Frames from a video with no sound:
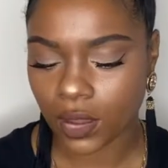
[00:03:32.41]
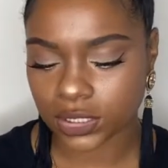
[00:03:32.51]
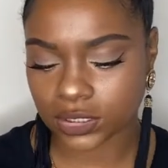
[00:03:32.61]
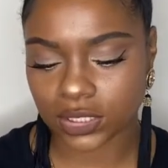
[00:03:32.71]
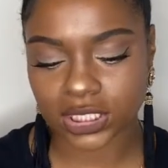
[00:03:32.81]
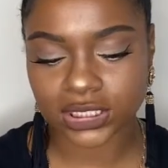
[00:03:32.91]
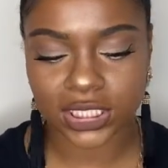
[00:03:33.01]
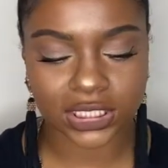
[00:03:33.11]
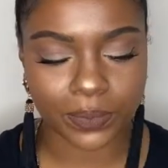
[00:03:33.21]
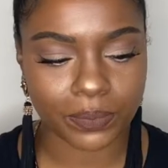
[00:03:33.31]
So this
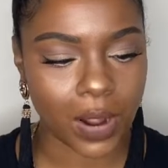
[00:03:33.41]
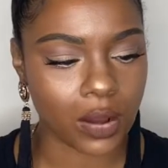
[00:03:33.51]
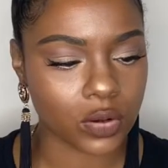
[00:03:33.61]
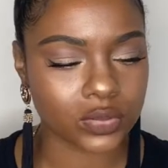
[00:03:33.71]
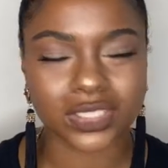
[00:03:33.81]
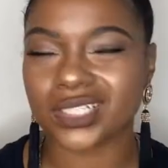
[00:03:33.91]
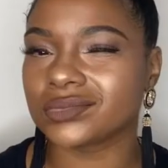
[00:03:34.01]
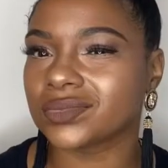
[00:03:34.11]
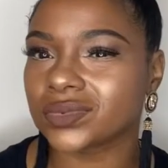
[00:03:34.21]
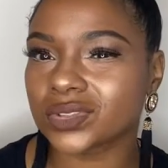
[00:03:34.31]
is about
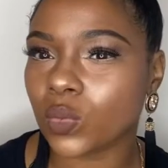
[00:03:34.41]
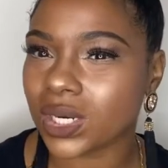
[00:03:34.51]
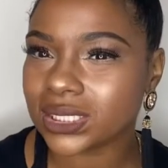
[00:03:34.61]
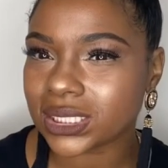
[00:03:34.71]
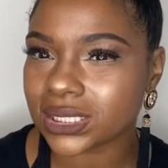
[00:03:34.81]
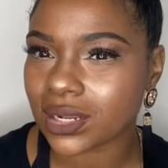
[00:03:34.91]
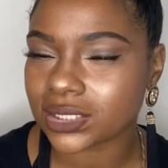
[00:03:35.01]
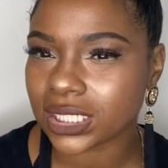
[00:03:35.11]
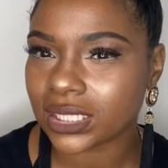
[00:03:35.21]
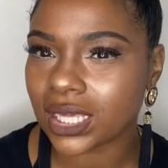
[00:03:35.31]

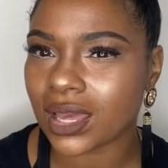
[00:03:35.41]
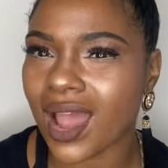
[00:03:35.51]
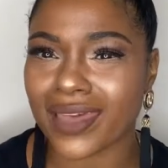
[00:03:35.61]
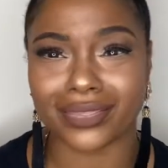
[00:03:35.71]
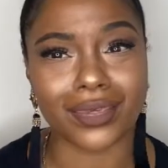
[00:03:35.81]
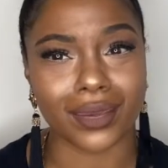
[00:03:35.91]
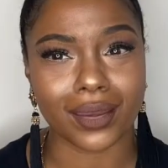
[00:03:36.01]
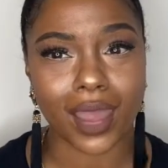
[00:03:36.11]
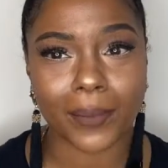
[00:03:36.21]
$26, I think.